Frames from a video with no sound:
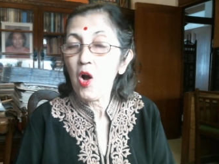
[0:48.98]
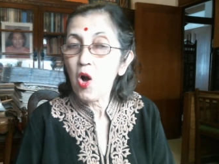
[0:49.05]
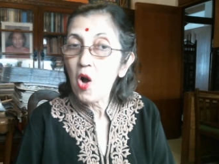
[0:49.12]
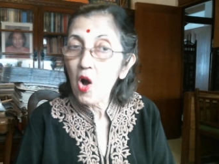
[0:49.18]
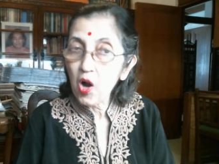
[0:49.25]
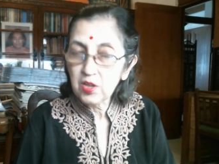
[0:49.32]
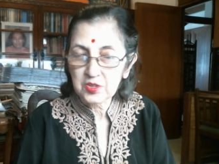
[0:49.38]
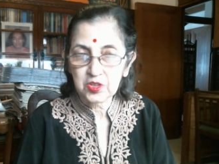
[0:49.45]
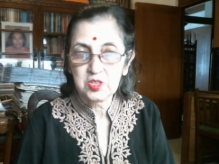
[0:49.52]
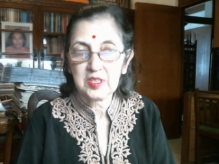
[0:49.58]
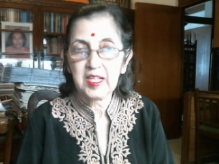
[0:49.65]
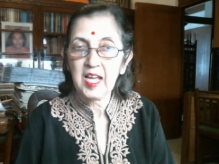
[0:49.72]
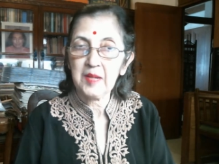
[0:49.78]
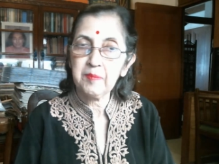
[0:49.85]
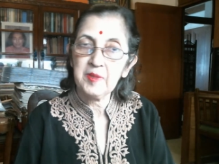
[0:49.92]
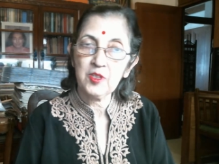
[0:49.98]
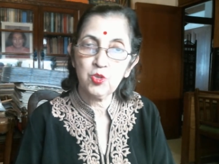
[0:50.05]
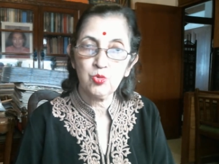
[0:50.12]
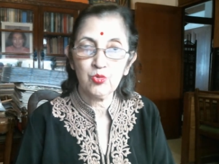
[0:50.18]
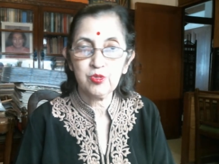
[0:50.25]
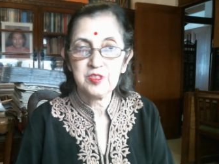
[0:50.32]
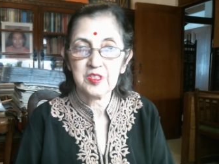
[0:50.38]
ought can be
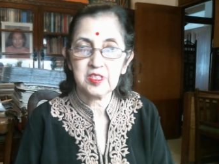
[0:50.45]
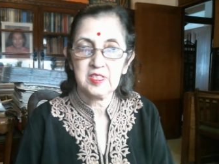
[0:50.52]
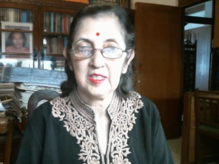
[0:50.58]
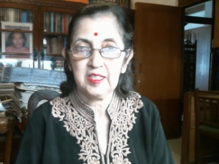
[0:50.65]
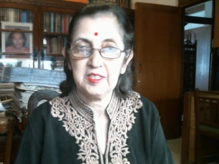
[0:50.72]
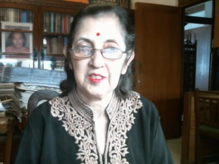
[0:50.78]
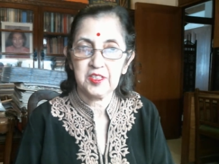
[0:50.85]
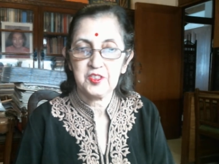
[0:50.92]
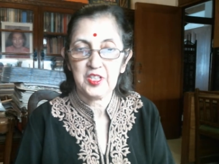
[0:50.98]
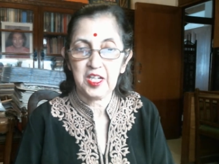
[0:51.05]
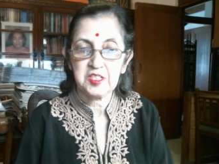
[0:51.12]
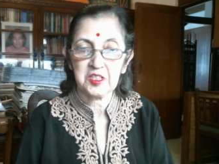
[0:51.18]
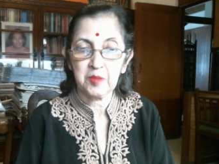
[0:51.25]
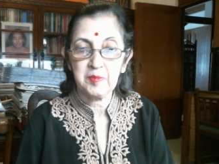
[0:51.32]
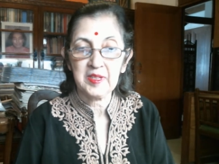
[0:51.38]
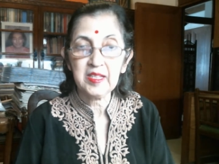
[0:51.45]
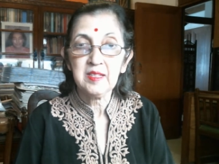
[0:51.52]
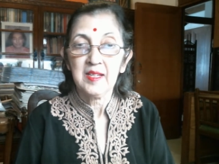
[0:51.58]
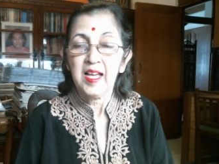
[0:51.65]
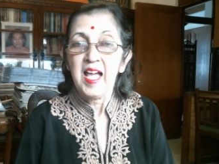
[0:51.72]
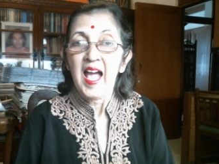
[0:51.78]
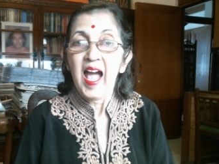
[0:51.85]
used interchangeably,
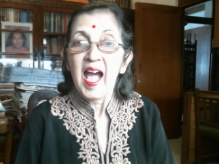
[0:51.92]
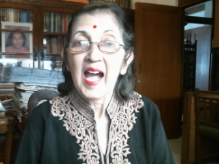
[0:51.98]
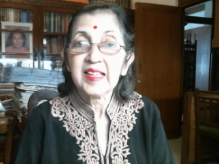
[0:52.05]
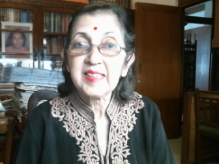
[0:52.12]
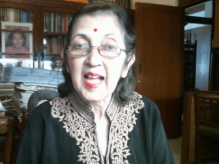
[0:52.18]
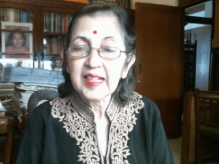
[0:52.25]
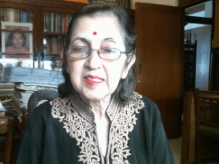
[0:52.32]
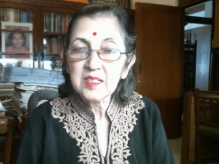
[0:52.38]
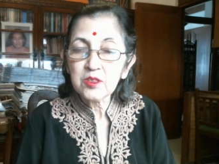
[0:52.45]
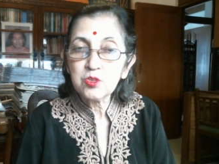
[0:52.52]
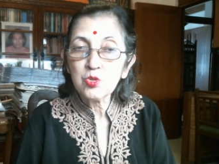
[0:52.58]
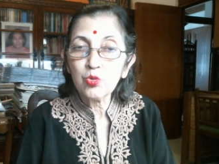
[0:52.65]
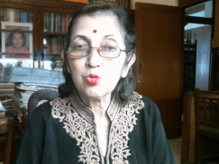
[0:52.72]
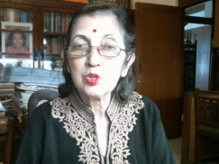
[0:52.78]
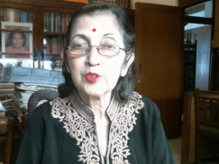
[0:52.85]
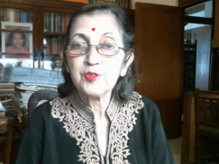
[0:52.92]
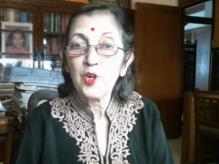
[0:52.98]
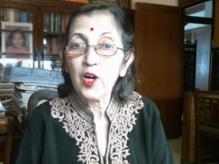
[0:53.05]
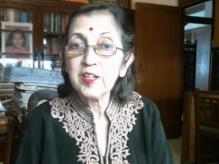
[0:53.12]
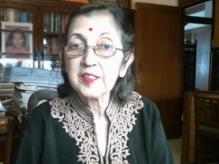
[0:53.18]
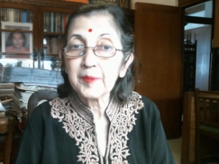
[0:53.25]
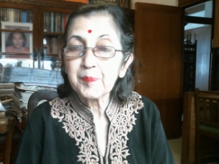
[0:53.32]
and that is used
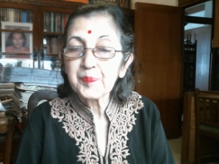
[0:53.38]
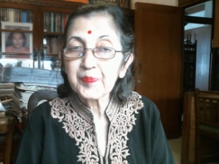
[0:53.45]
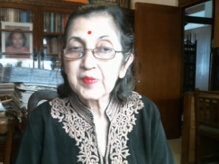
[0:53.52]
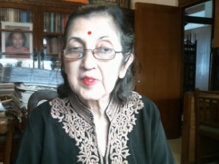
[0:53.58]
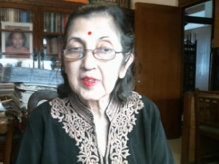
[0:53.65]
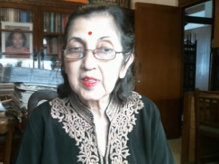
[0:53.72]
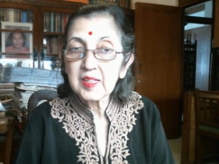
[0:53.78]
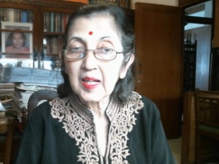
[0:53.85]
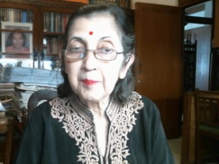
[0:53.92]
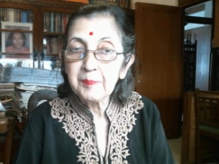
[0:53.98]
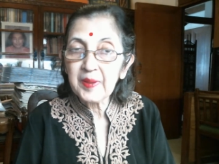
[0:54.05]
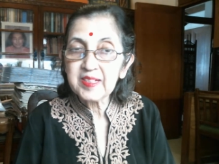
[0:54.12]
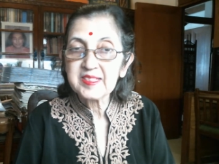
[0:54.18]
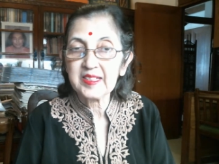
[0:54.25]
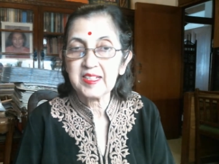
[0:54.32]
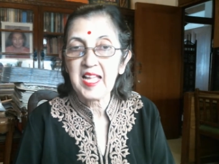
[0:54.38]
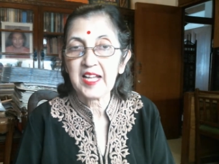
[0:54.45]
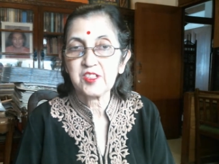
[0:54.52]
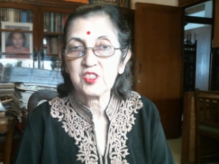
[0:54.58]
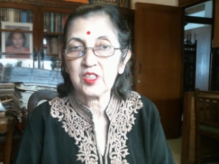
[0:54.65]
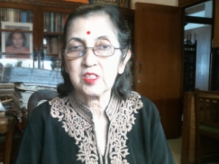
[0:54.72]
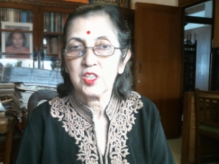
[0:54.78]
for compulsory
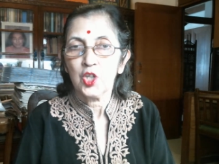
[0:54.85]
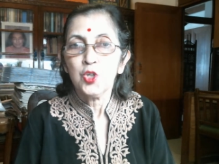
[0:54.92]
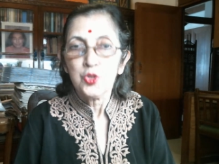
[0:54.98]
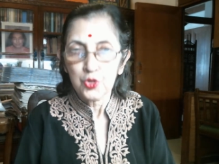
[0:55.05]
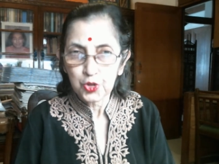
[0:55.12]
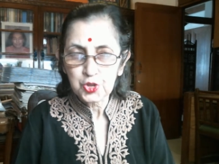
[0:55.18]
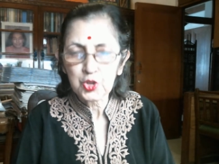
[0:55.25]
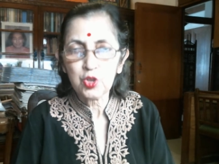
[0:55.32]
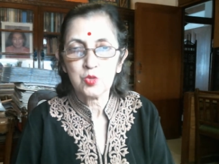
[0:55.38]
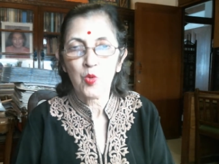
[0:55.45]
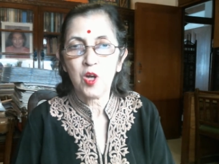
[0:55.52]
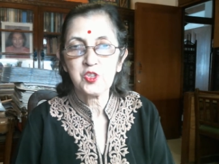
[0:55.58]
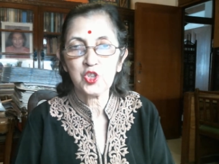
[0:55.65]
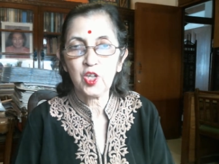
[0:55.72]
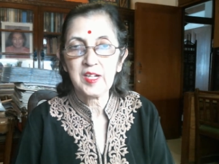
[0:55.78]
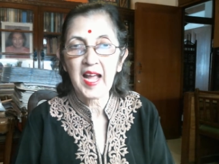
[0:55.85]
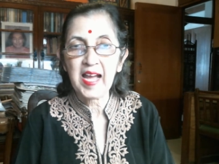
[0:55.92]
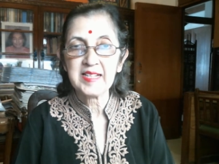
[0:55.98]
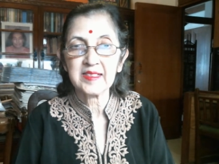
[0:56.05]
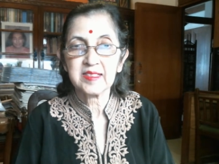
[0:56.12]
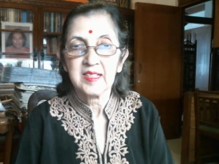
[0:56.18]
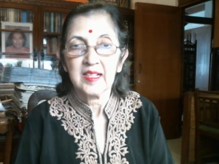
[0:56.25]
action. You should wash your
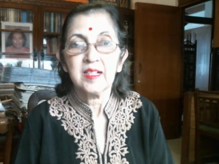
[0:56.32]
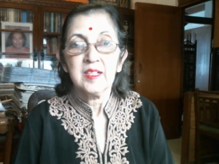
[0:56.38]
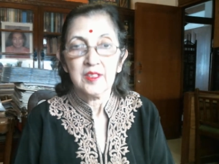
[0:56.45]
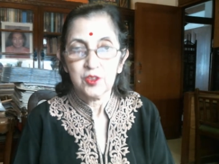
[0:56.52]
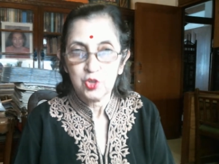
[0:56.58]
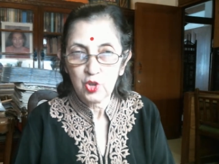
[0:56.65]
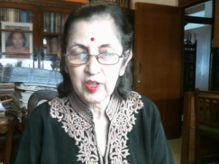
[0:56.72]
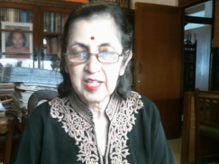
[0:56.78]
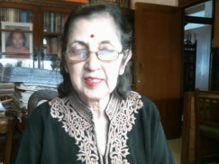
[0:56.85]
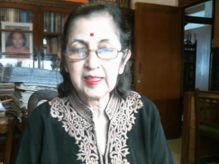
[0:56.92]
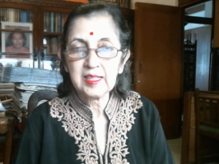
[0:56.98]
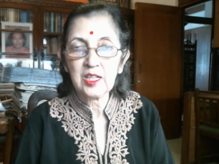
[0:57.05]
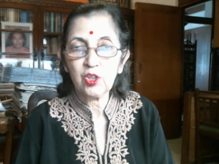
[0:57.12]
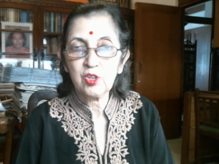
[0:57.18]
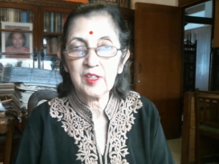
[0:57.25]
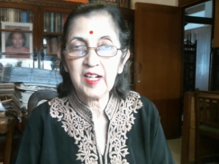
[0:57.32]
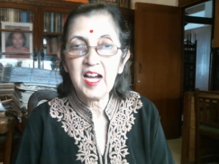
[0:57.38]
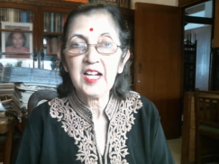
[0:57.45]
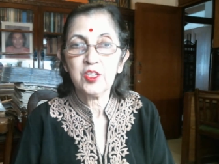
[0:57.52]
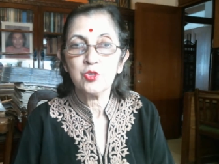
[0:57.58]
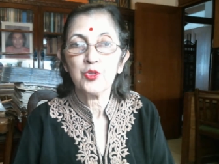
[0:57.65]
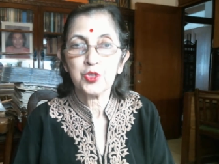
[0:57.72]
hands. During the corona,
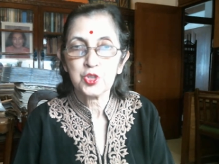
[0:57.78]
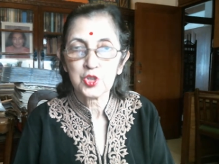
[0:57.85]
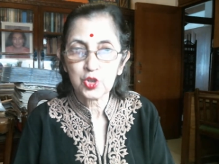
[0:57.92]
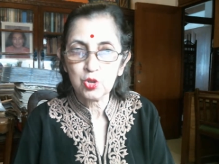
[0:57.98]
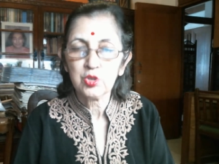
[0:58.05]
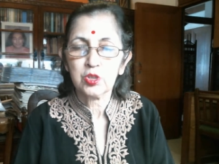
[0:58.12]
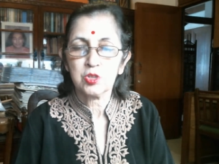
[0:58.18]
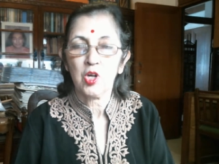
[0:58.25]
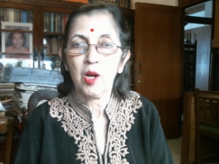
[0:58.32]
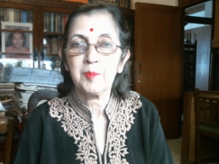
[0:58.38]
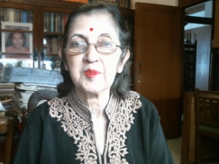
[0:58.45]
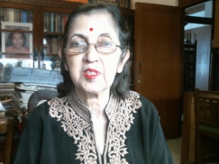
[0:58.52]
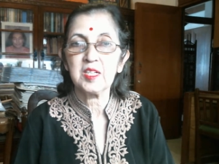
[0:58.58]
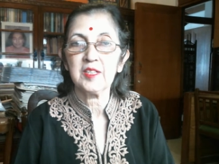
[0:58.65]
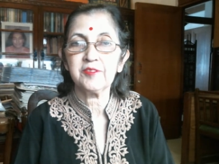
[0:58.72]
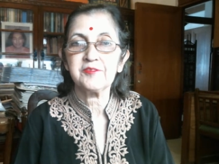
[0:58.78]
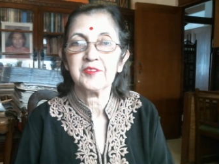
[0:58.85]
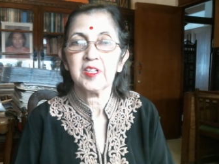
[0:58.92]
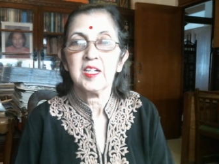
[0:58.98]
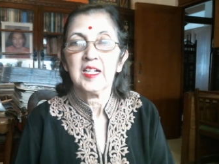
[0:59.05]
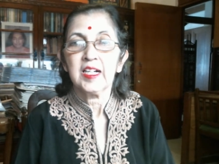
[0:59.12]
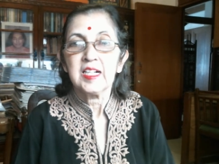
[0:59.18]
you should observe
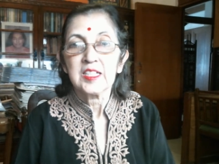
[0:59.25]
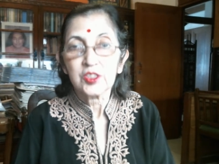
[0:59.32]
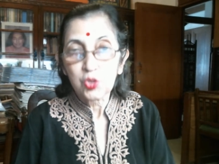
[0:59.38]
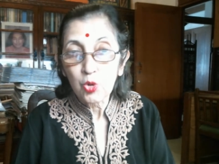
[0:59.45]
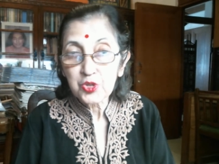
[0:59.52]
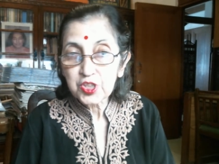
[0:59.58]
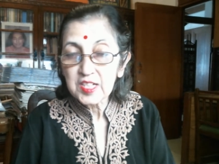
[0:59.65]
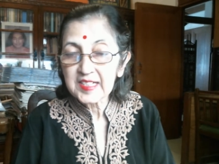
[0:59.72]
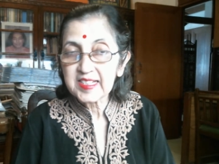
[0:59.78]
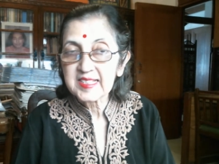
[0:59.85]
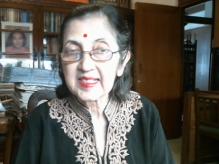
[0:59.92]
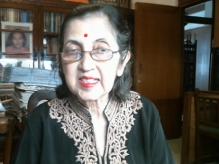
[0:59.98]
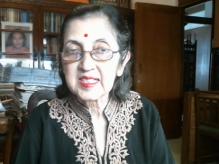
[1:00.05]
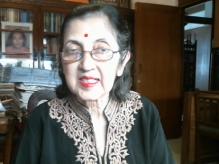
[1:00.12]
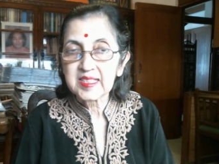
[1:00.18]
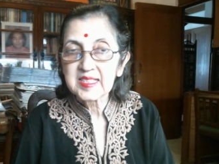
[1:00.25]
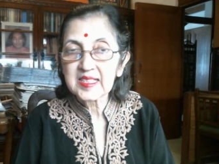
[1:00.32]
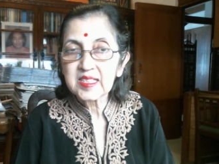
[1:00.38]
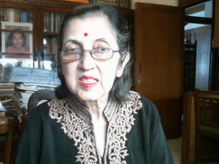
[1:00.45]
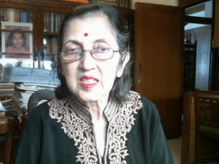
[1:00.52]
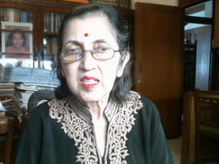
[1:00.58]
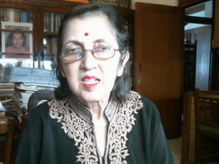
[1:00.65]
social distance.
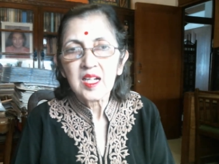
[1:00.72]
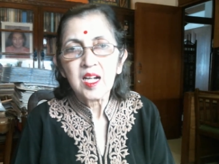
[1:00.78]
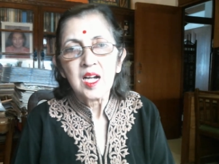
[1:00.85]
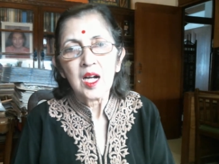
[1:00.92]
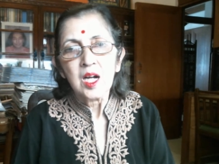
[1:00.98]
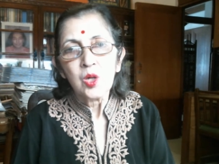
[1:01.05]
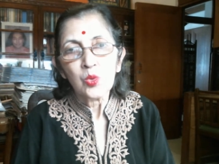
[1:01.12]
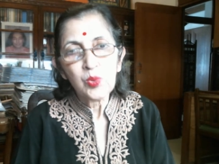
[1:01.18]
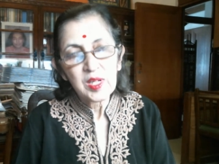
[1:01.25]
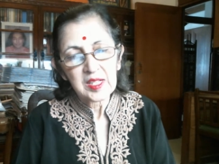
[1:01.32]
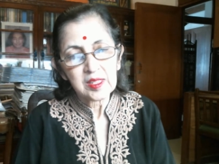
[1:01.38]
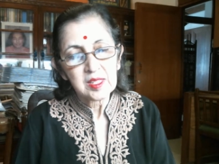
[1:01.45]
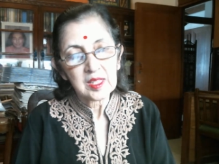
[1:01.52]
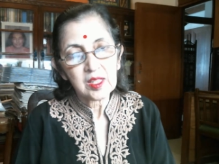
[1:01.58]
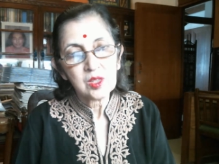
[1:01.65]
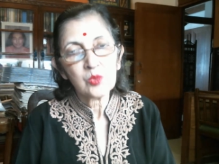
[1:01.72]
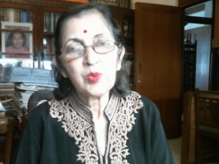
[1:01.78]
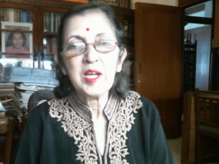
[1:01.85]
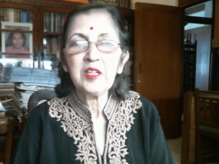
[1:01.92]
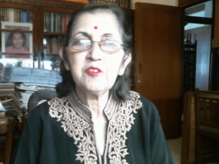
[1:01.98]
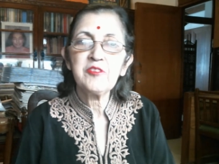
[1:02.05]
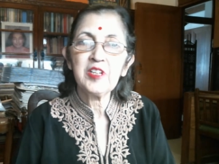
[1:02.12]
Well,
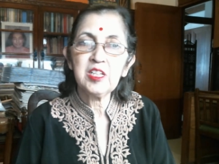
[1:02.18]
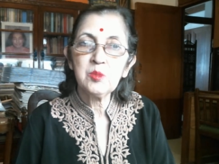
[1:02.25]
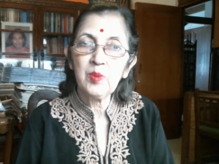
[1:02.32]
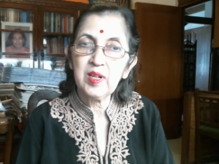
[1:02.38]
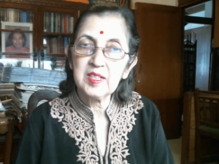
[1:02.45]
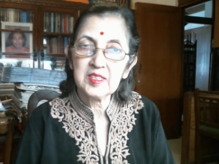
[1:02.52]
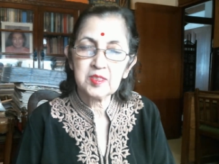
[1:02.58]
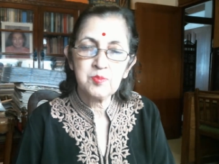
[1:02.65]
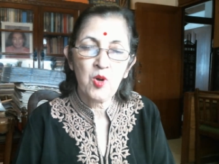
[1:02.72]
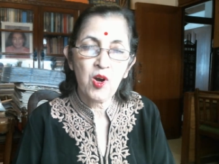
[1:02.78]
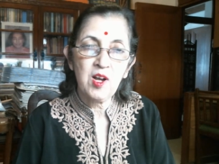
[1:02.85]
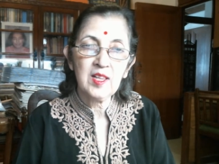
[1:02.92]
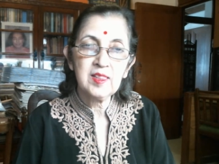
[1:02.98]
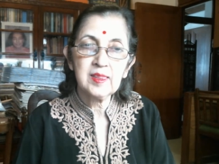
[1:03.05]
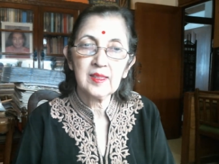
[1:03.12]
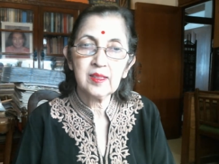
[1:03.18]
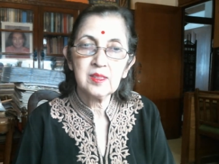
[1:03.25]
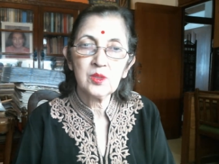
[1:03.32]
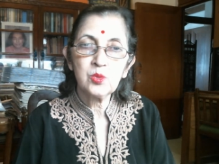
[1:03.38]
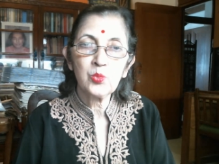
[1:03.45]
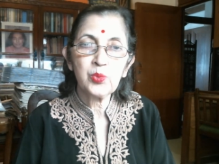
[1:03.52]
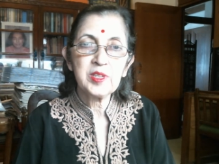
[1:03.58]
when we were small,
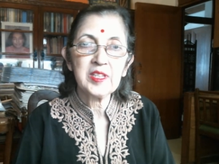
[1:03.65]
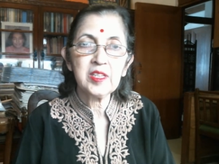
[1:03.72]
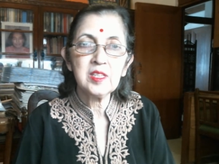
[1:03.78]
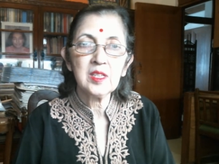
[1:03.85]
we